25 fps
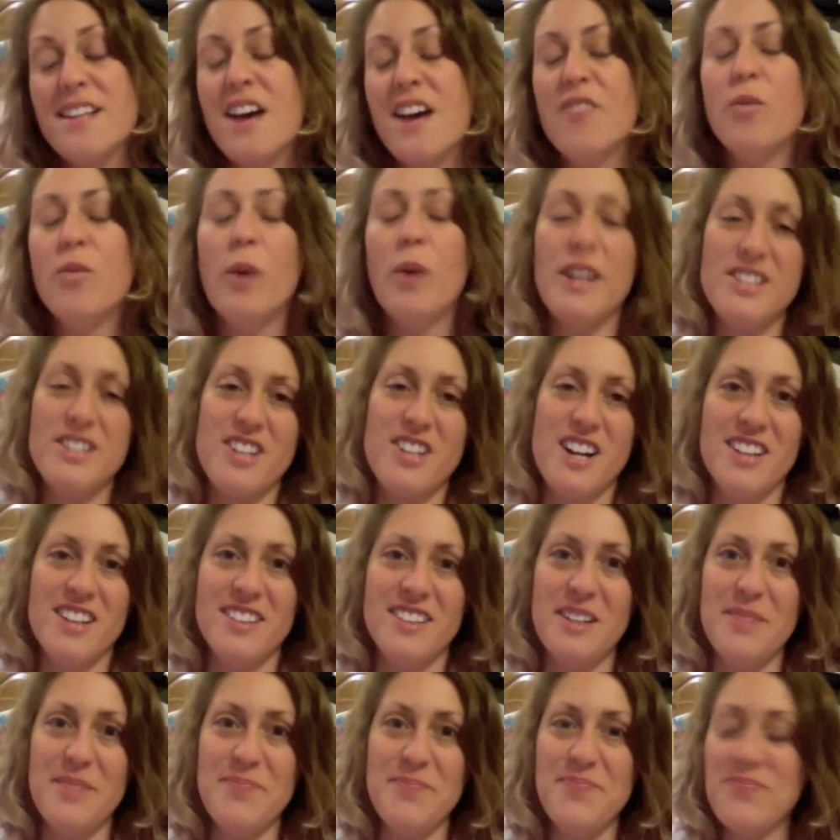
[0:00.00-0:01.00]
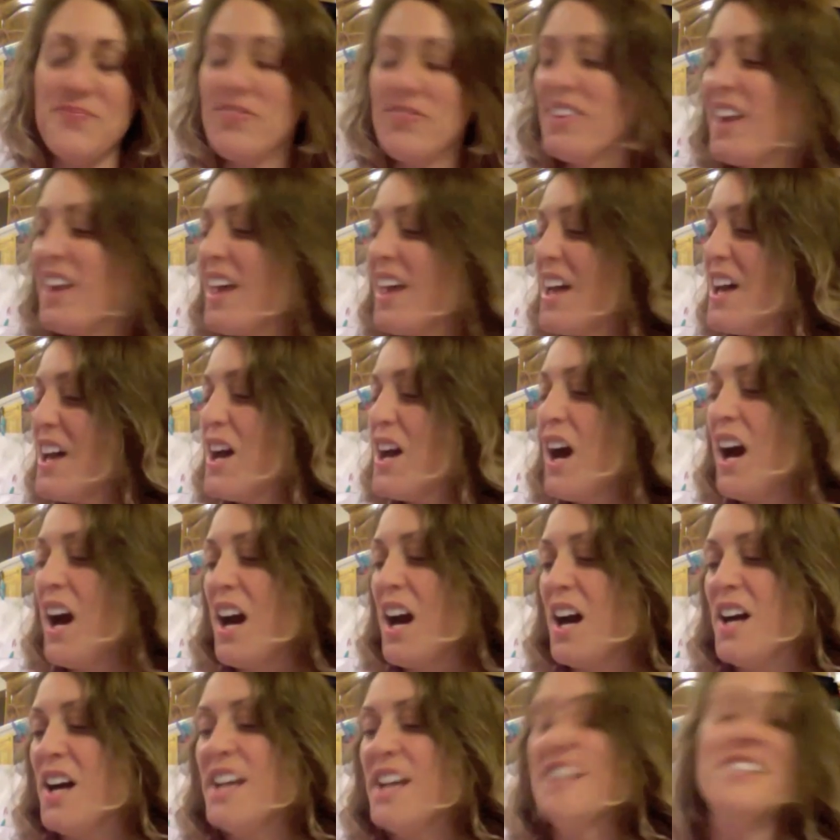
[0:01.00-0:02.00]
of white chocolate
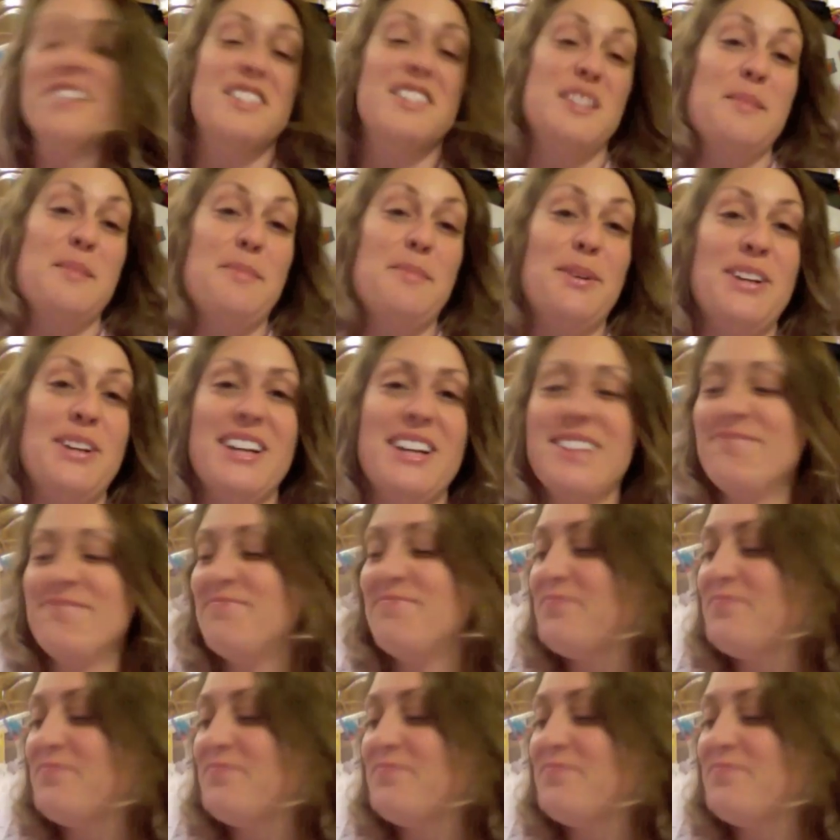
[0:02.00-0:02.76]
instant pudding.